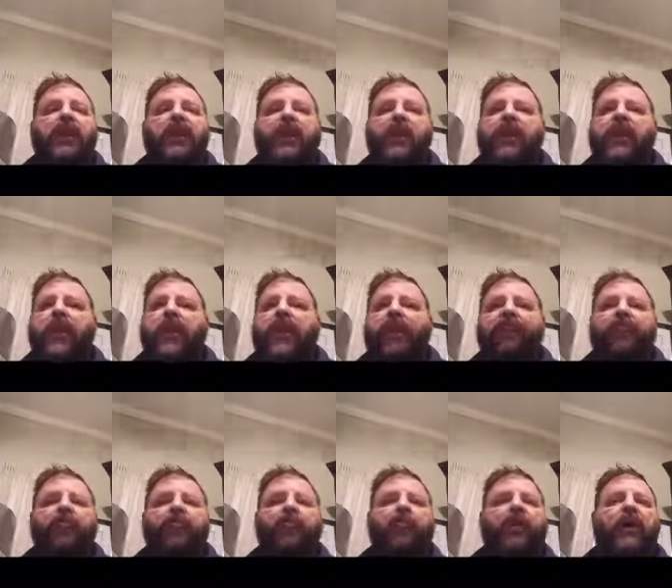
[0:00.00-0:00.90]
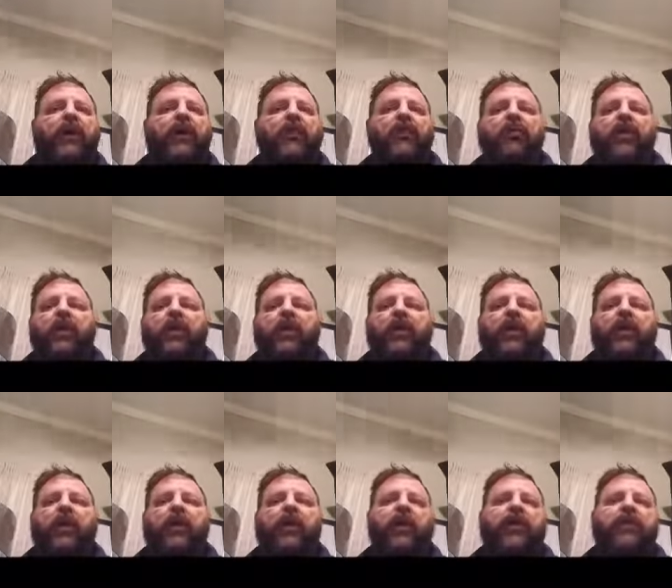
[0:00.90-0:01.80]
And after a while,
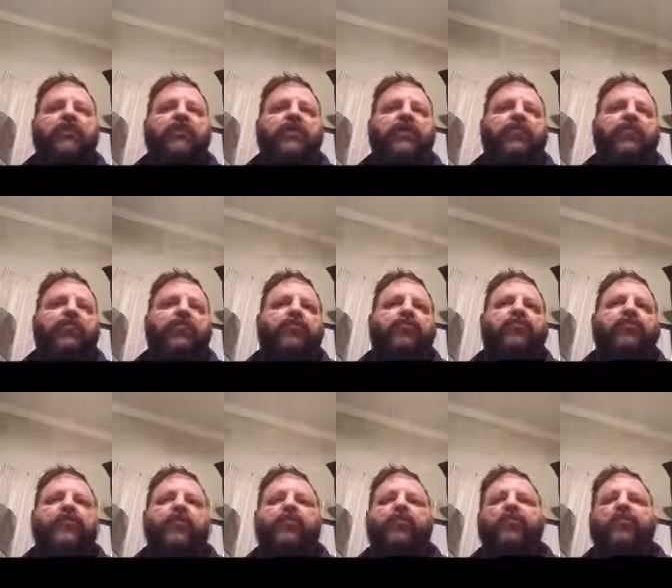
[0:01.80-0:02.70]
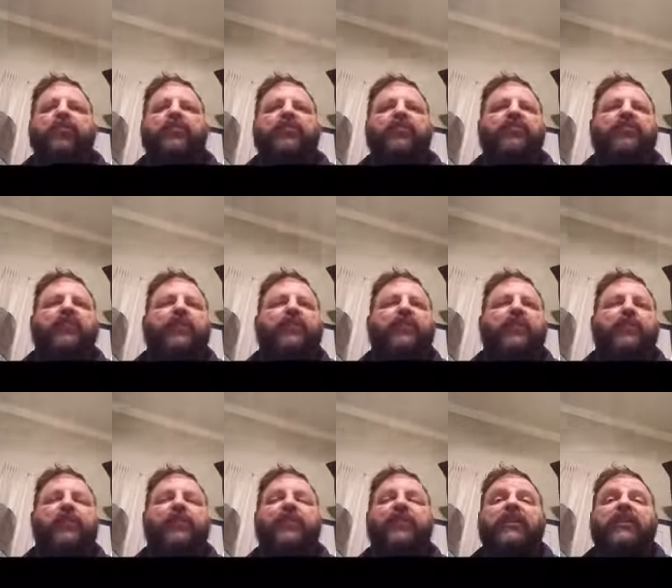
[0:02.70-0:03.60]
And people will say, well, you know, it's not that
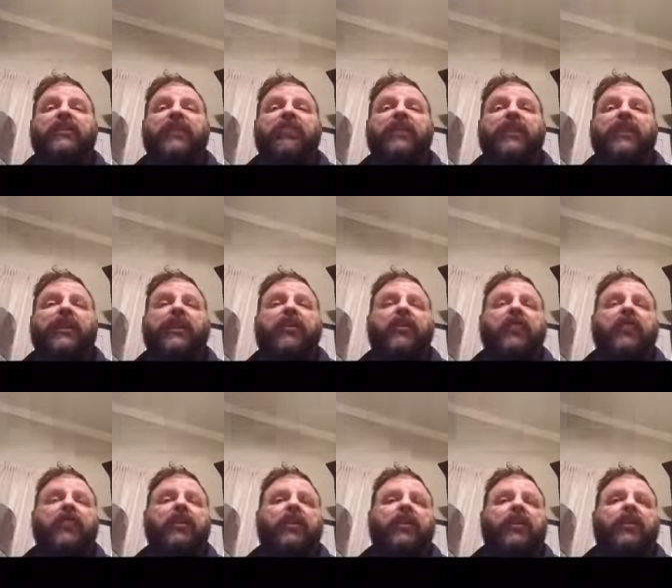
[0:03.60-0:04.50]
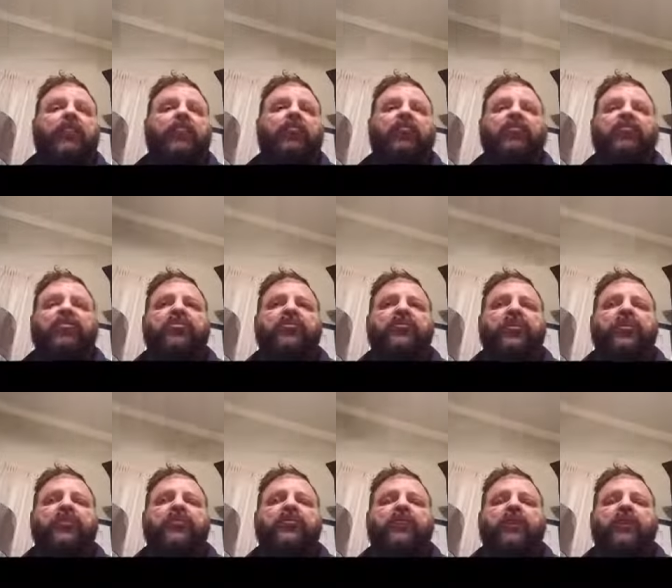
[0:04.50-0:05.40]
big a deal right now just
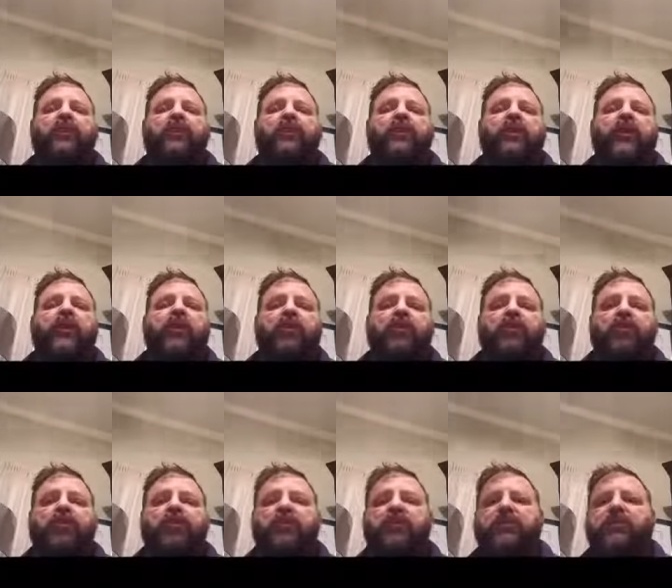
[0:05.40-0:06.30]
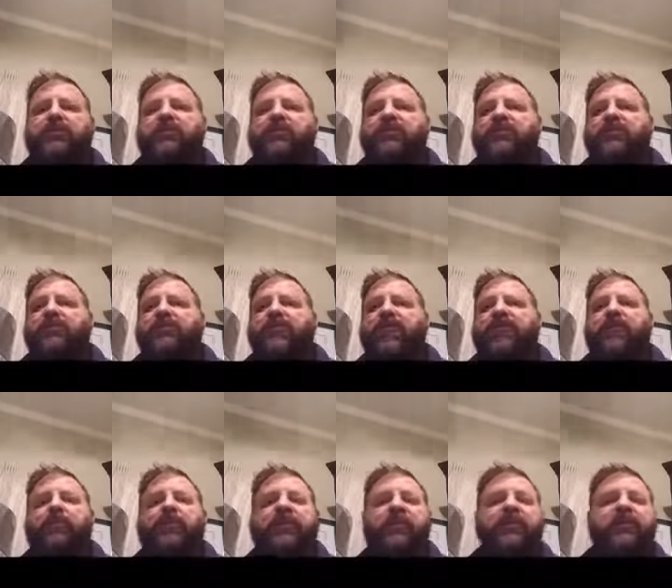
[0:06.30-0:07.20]
because of where we are and what state
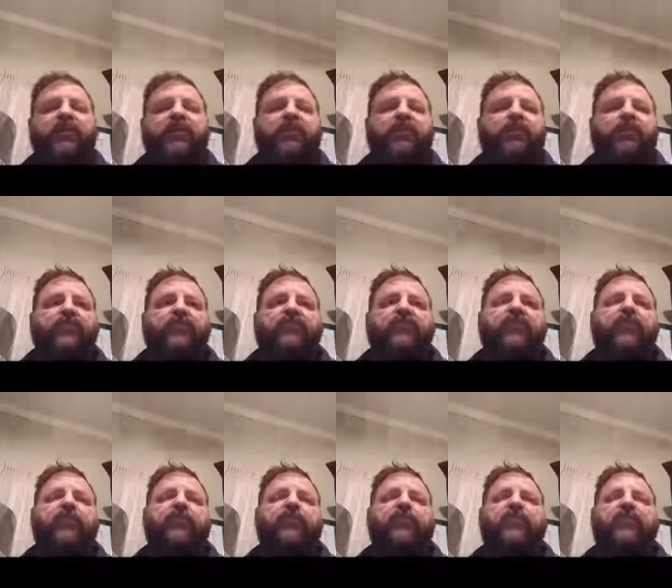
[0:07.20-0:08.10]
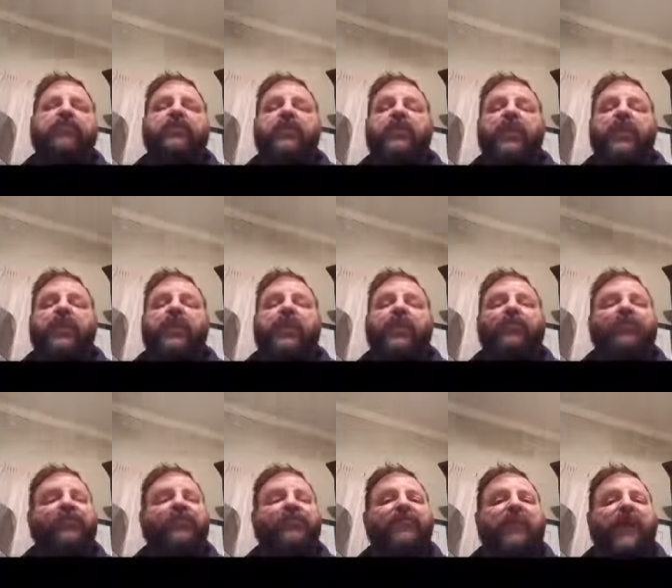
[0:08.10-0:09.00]
we live in and what city we live in.
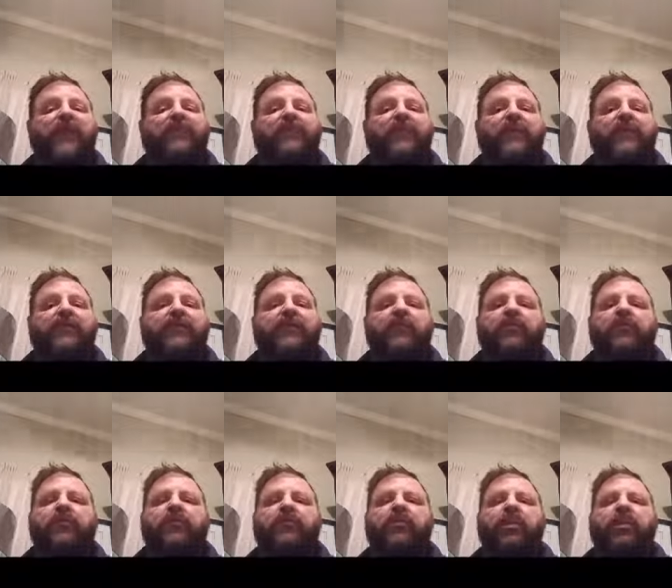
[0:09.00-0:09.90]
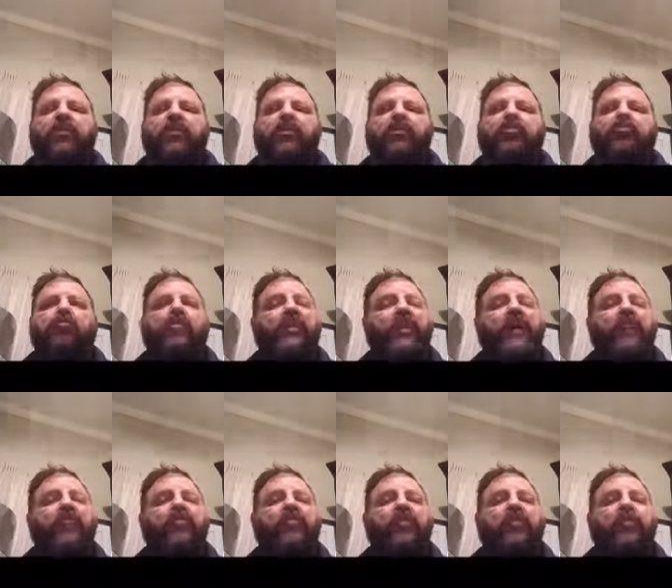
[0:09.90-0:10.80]
But in 5-10 years, you might
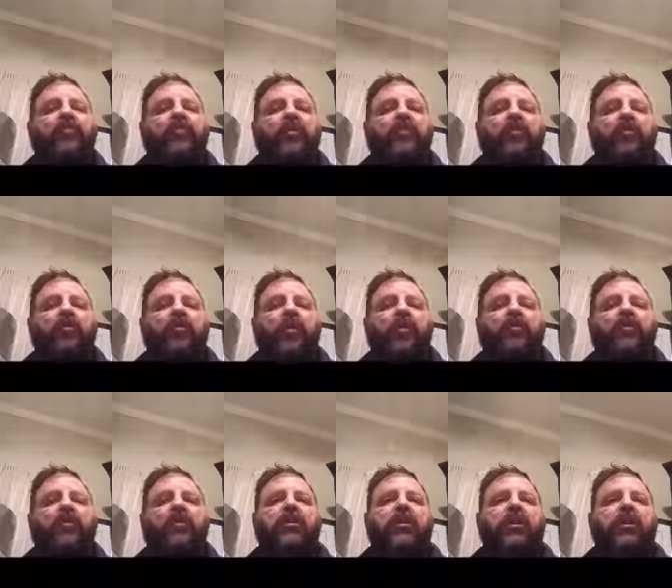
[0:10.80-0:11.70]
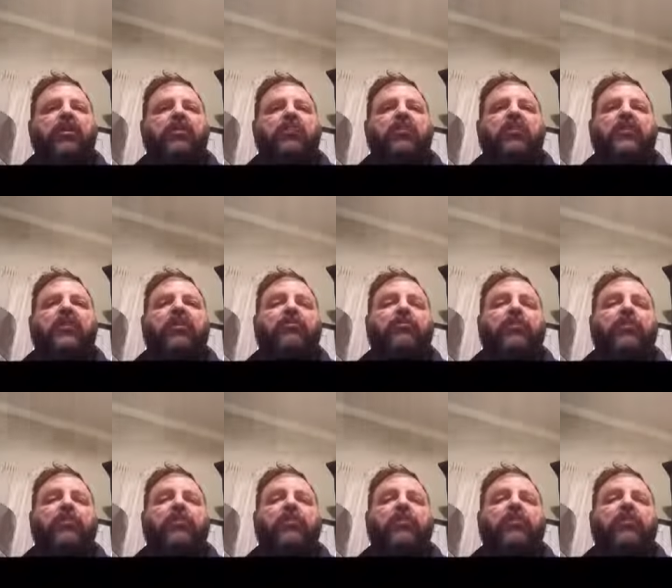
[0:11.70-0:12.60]
have a corner on the market because
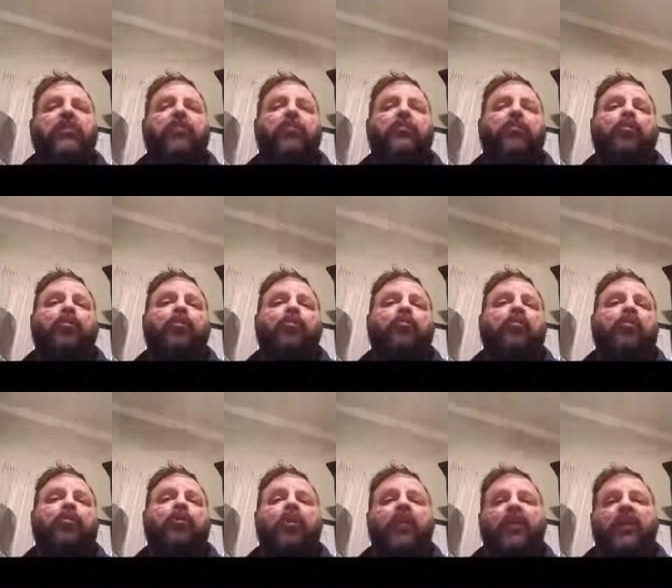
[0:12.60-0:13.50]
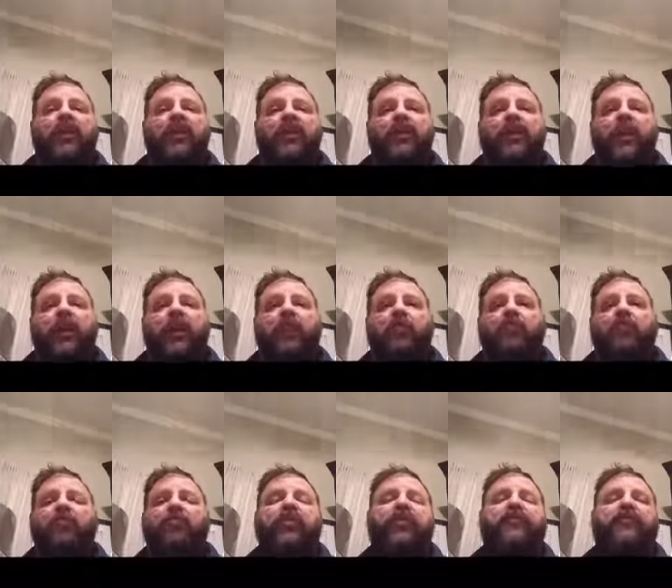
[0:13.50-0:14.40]
people are becoming more and more
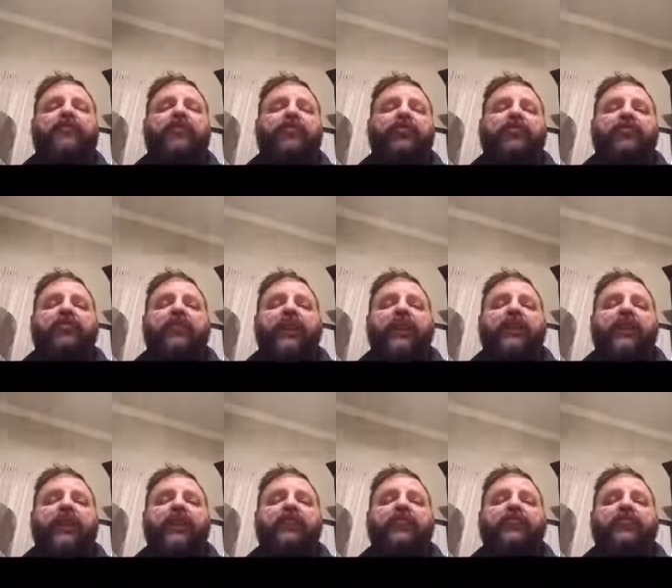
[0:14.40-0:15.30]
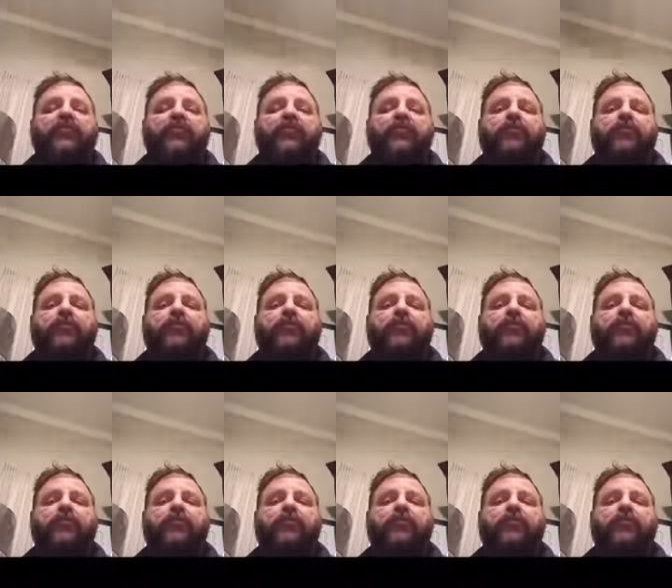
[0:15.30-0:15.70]
progressive with their technology.